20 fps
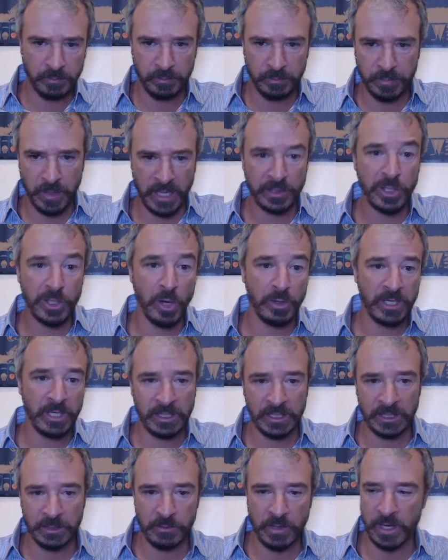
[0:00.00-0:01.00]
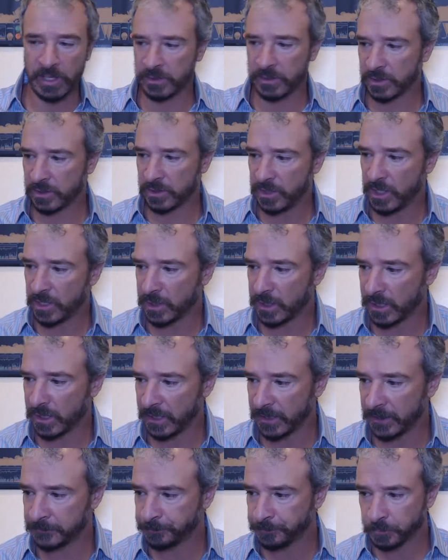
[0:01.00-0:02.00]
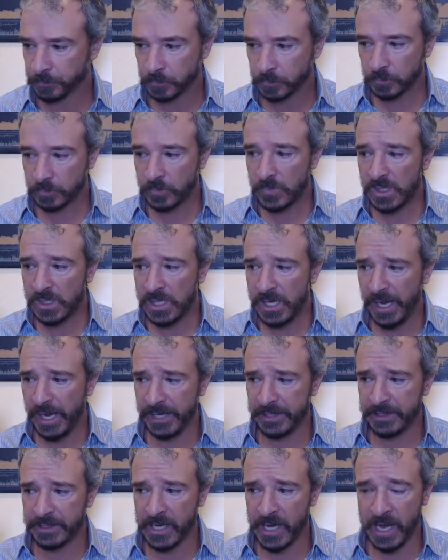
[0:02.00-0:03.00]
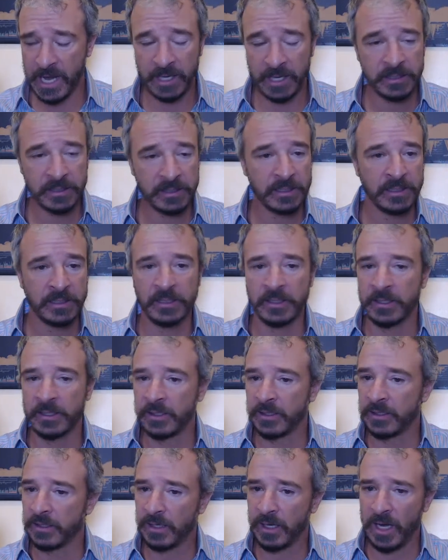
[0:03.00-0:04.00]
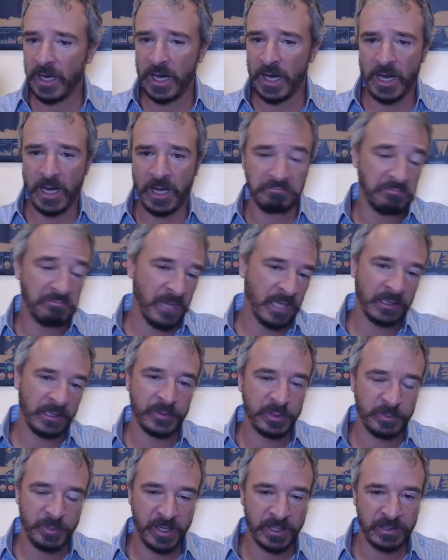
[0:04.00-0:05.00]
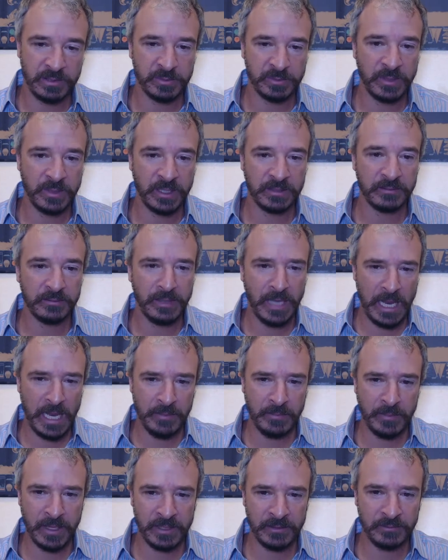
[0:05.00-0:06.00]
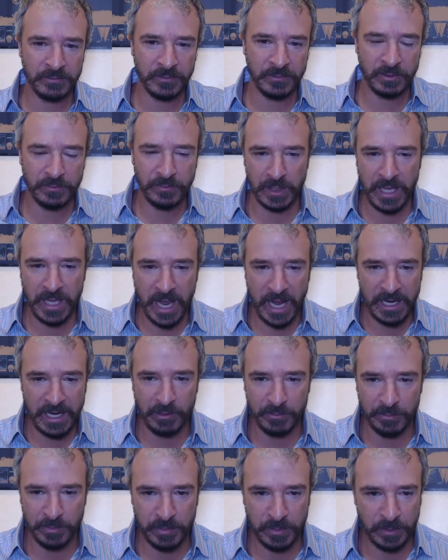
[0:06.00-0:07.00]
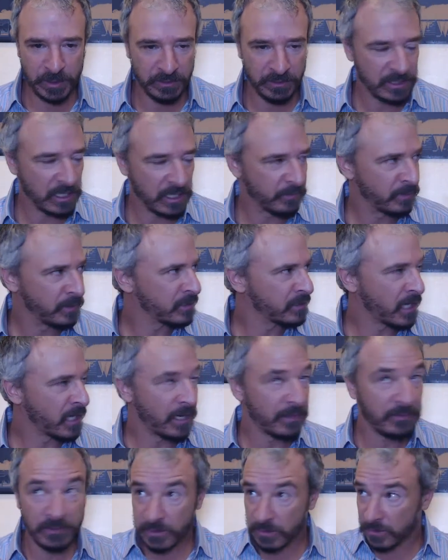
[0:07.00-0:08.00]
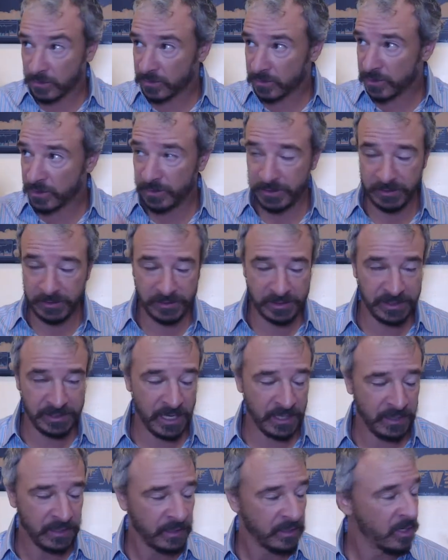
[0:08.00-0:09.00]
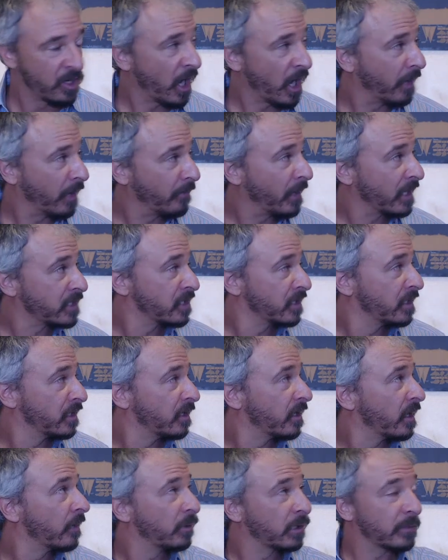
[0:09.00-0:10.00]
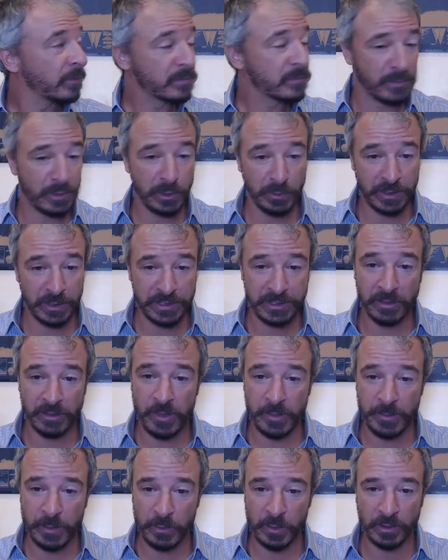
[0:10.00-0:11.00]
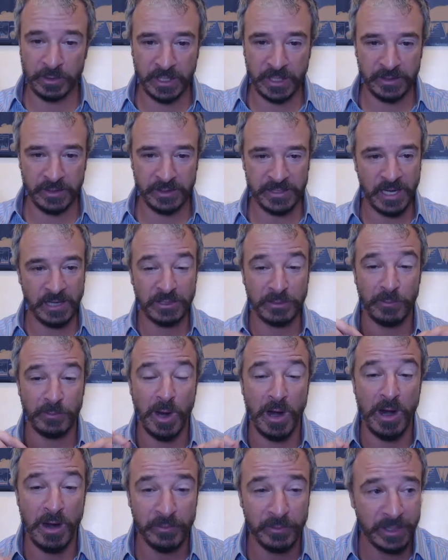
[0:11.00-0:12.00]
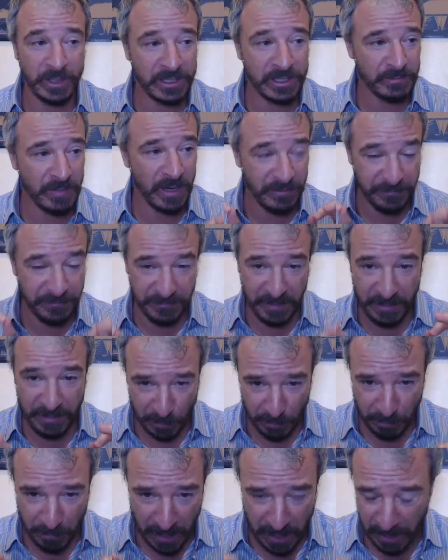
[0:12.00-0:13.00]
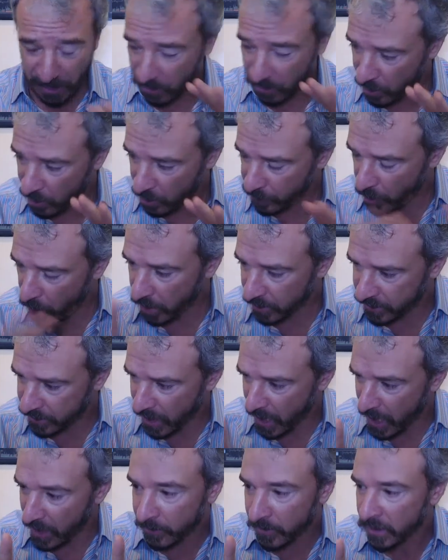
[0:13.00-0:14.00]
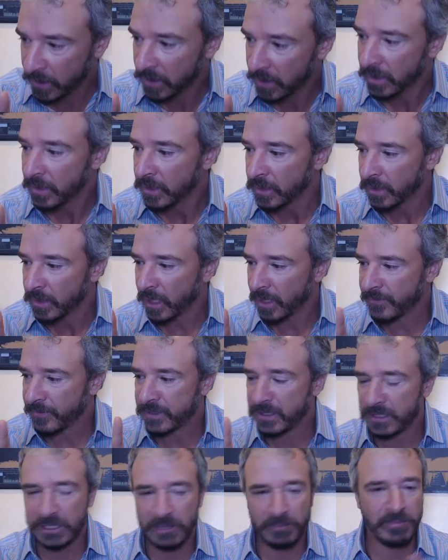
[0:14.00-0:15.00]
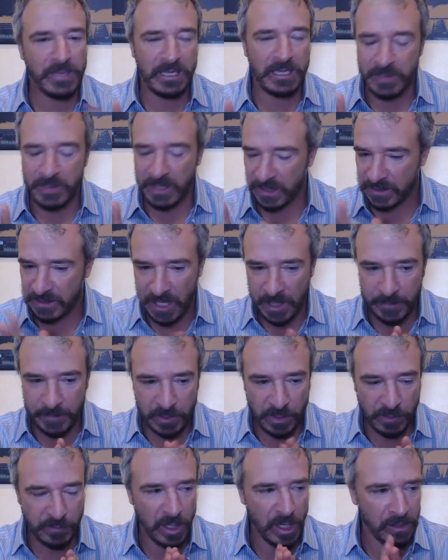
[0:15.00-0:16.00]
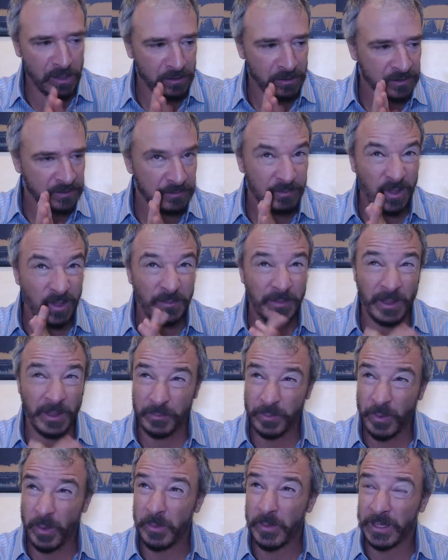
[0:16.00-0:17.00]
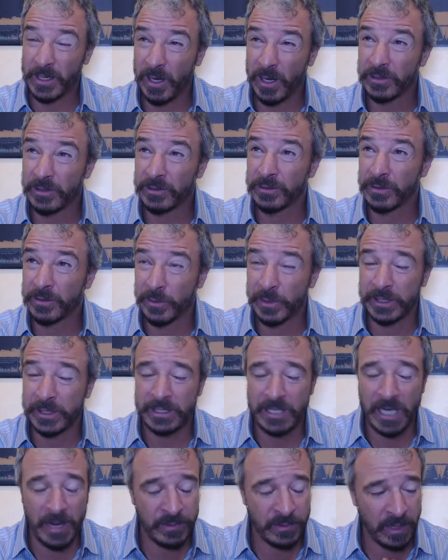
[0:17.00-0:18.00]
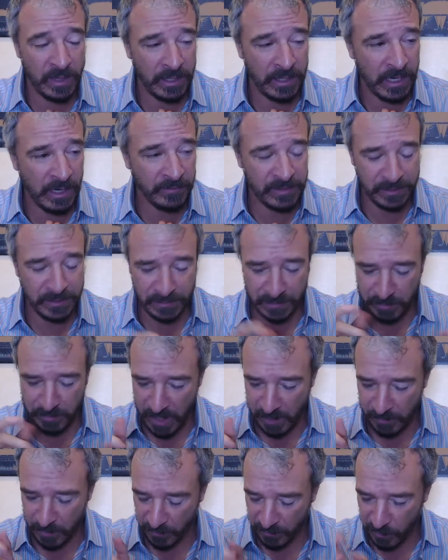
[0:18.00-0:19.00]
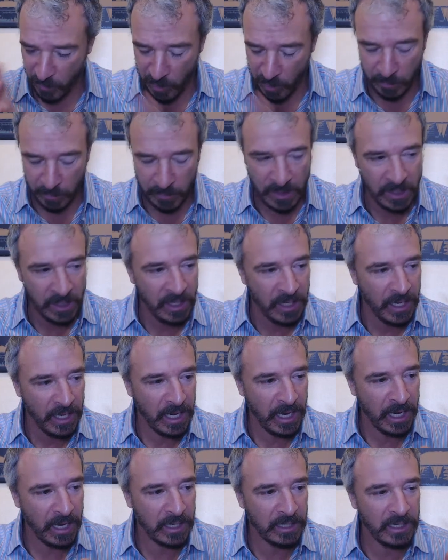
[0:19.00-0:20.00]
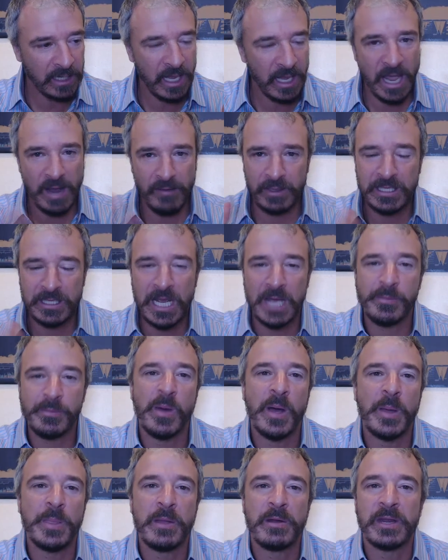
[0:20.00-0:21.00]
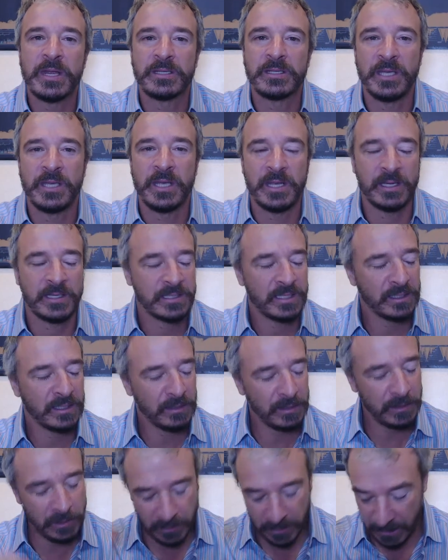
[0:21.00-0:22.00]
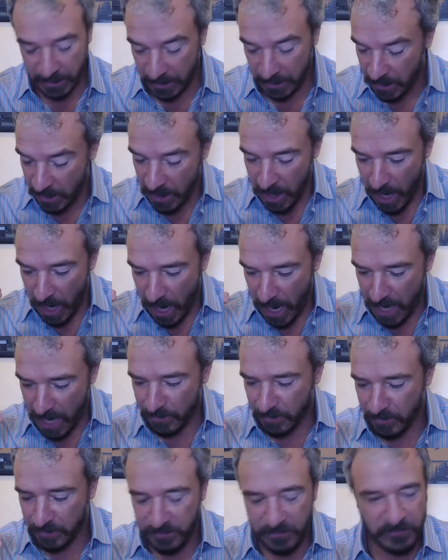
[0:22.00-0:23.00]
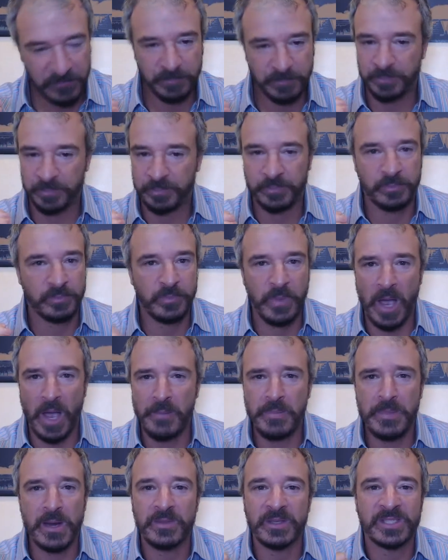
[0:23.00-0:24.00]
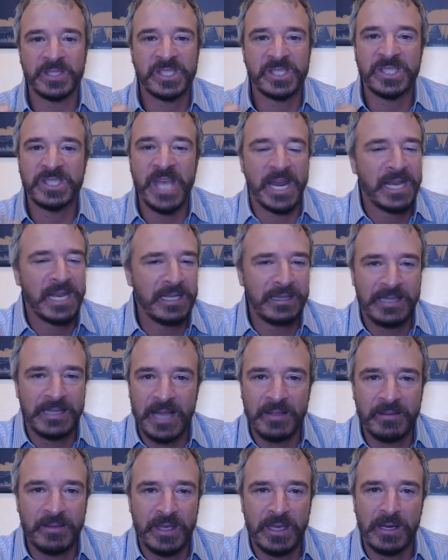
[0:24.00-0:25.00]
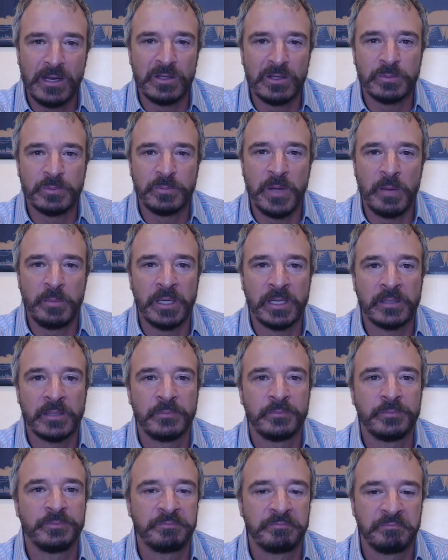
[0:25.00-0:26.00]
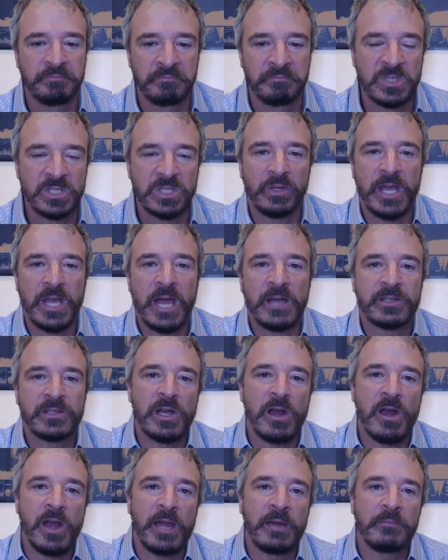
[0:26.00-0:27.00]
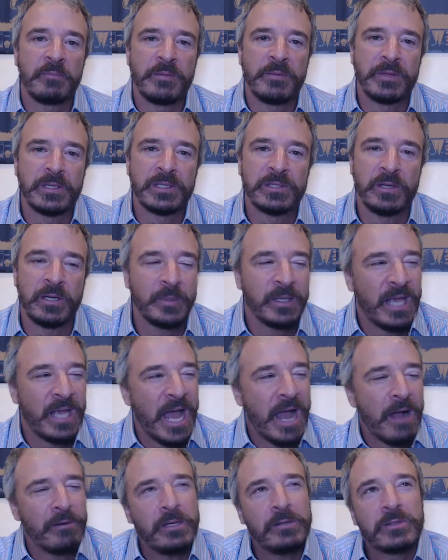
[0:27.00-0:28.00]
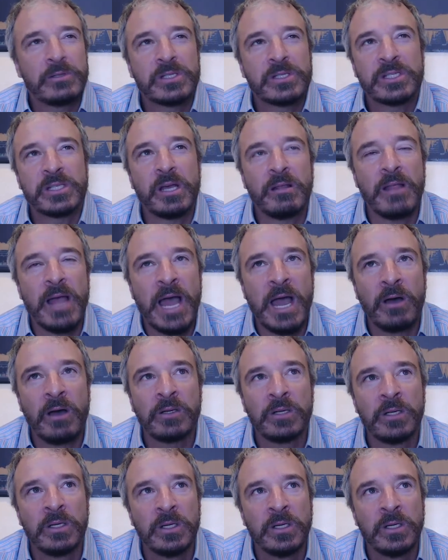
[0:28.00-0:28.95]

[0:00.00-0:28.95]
Ancona, Italy, where I used to teach in Italy, and I love the pictures. But my good friend Katie helped put those up and design this whole studio set. I'm actually going to put up some new ones here and maybe rotate these out. Tomorrow is my favorite band of all time. I've seen them many, many times, over 100, I'm probably about 130 times right now I've seen this band perform. And every time I'm on there to get tickets, and literally I'm there the second that thing goes public. Sold out, sorry, everything sold out. Like, how do you sell out